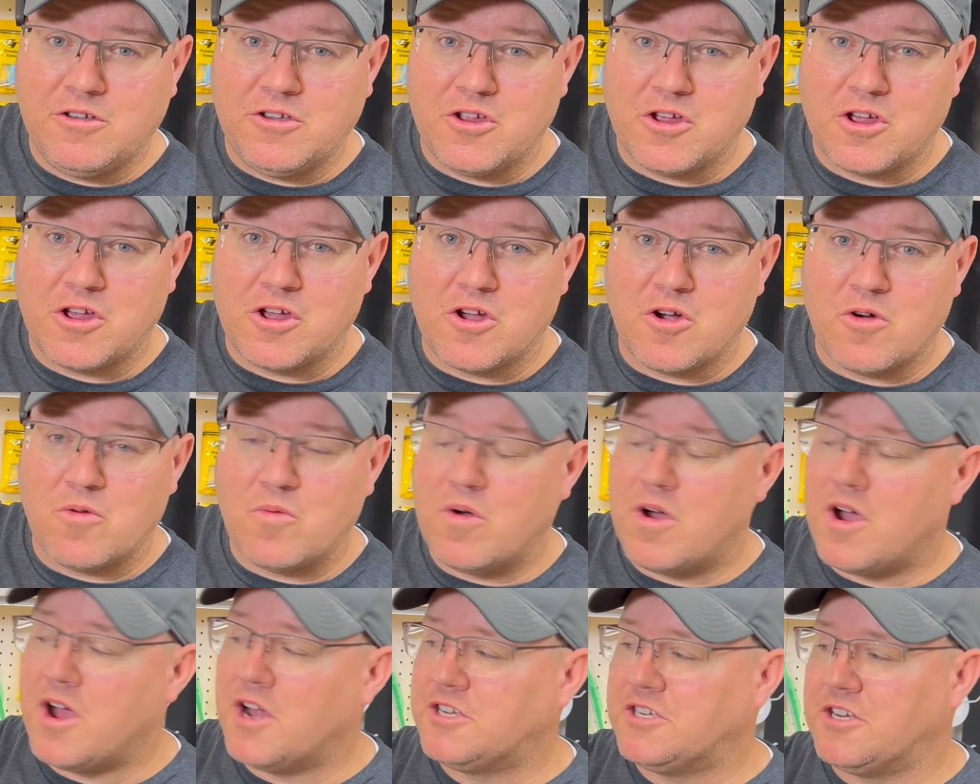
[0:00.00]
You can go
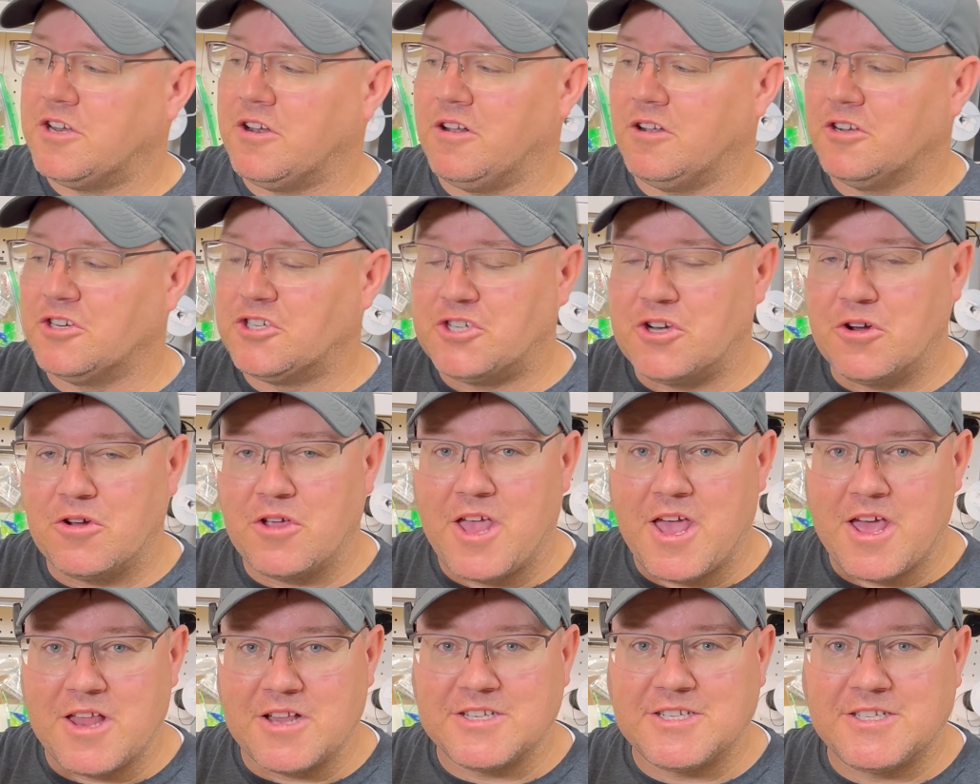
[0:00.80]
watch, and it'll show
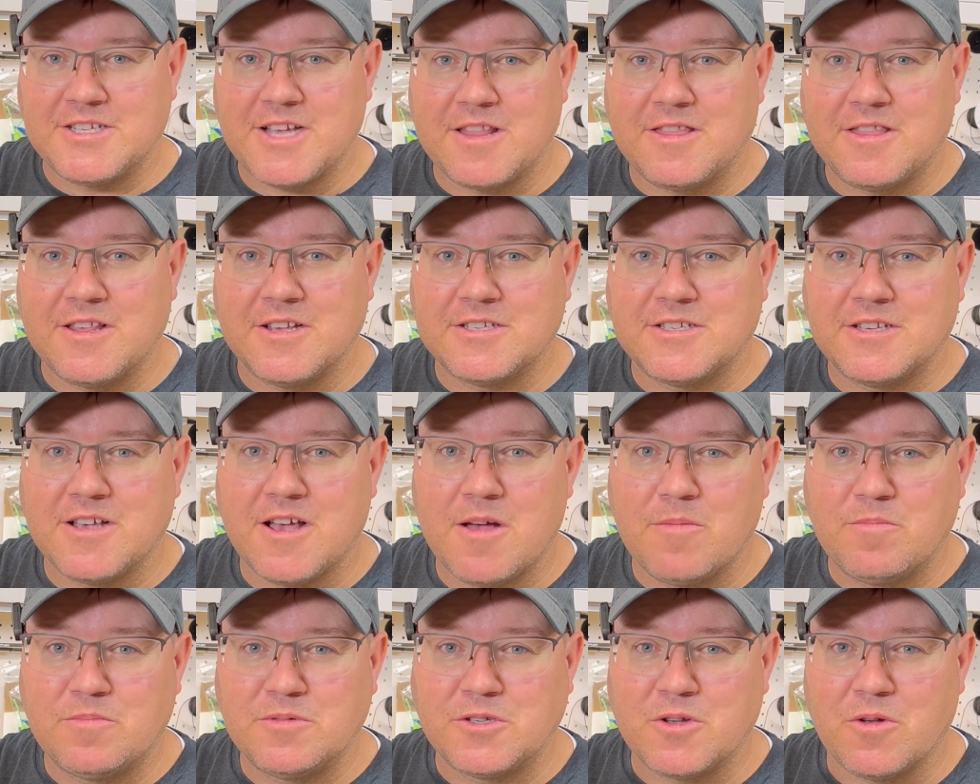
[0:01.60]
you how to set this
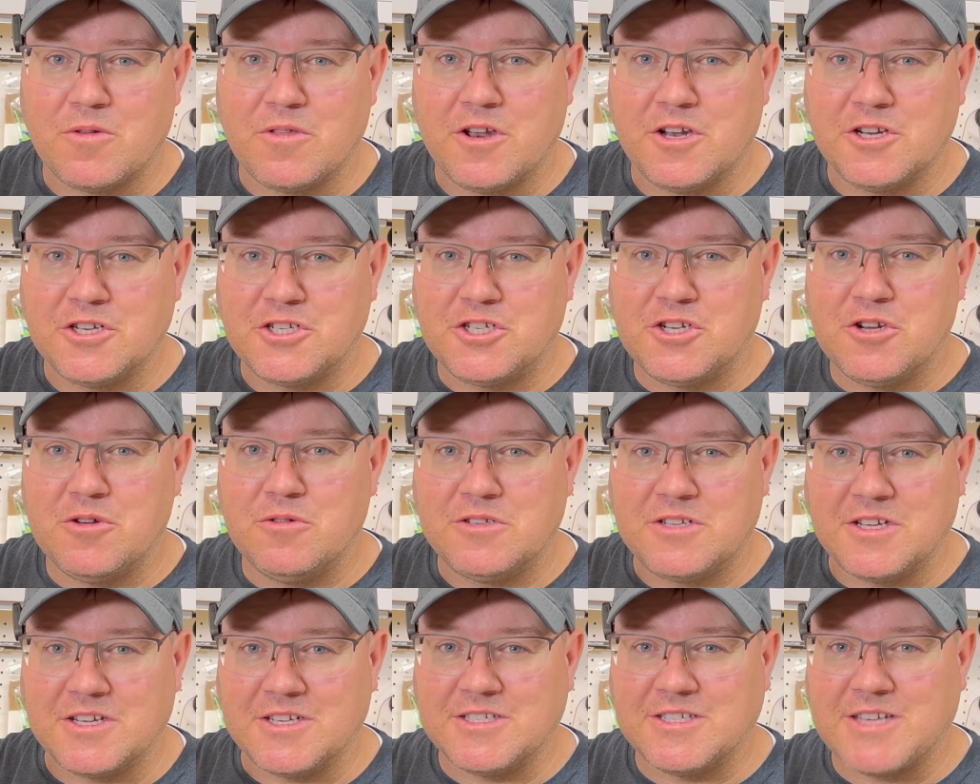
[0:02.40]
up so that it
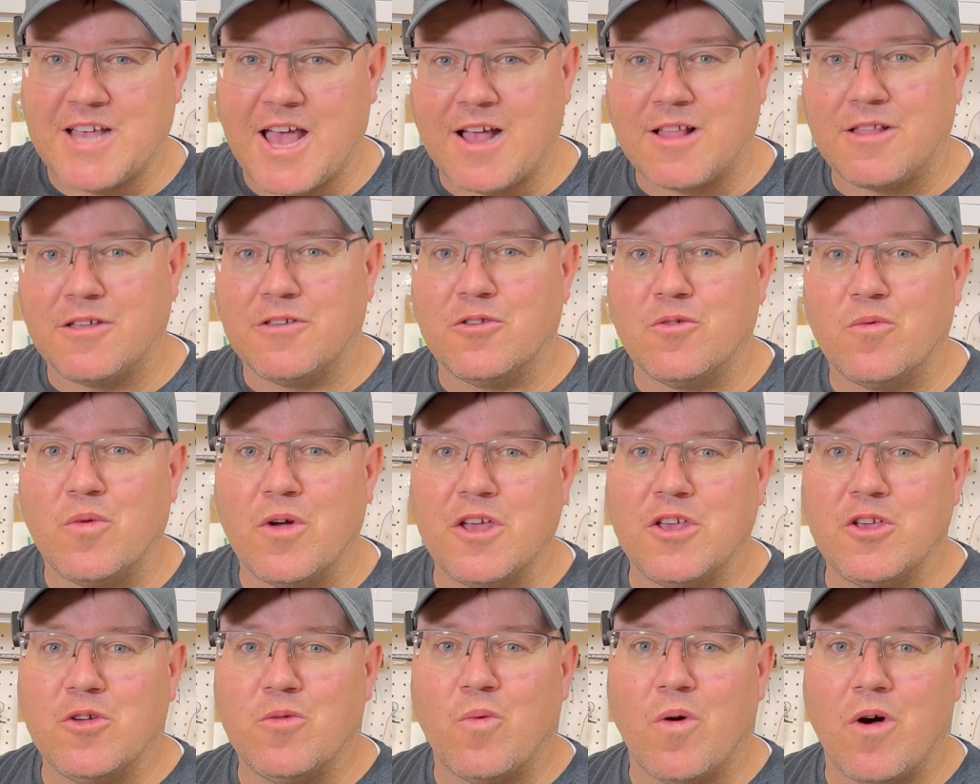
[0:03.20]
shoots exactly the way
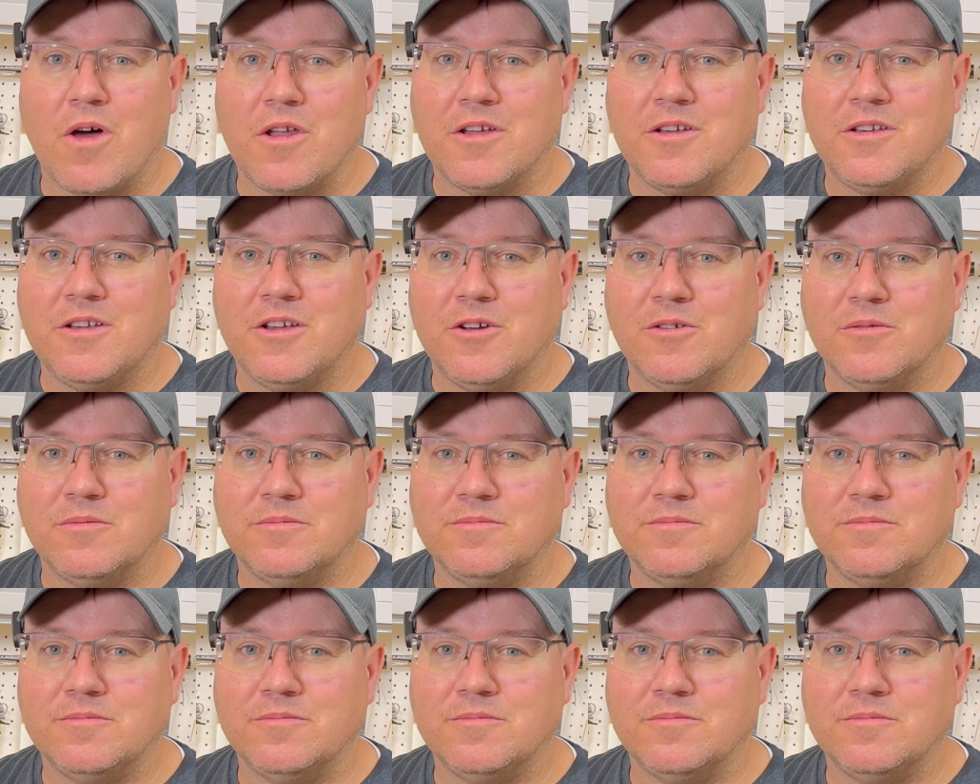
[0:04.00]
you want it to.